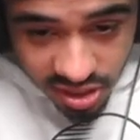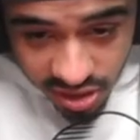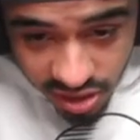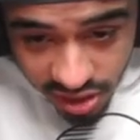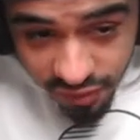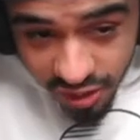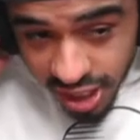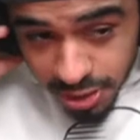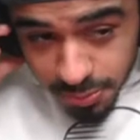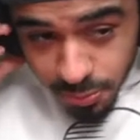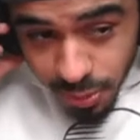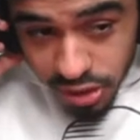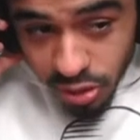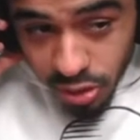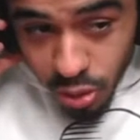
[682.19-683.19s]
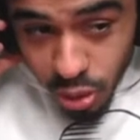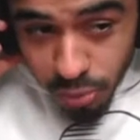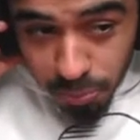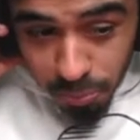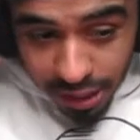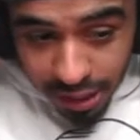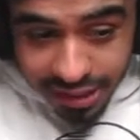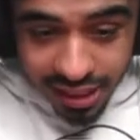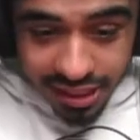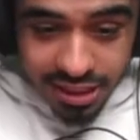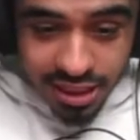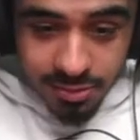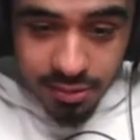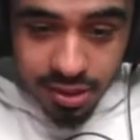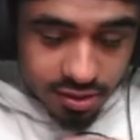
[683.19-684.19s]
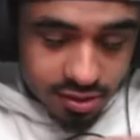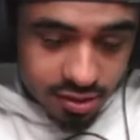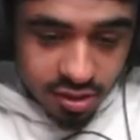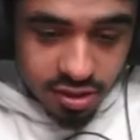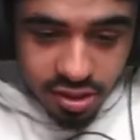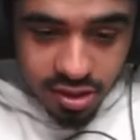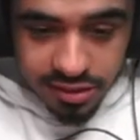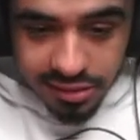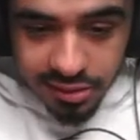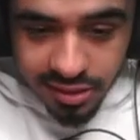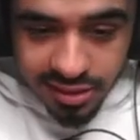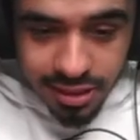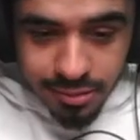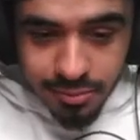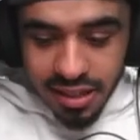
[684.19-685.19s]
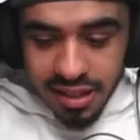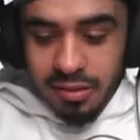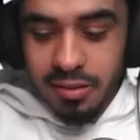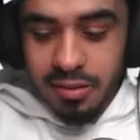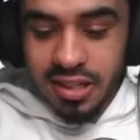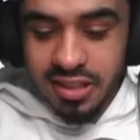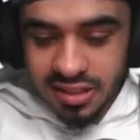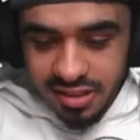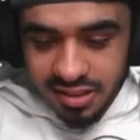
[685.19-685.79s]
The first person who got Black Asta, man. Don't tell me otherwise.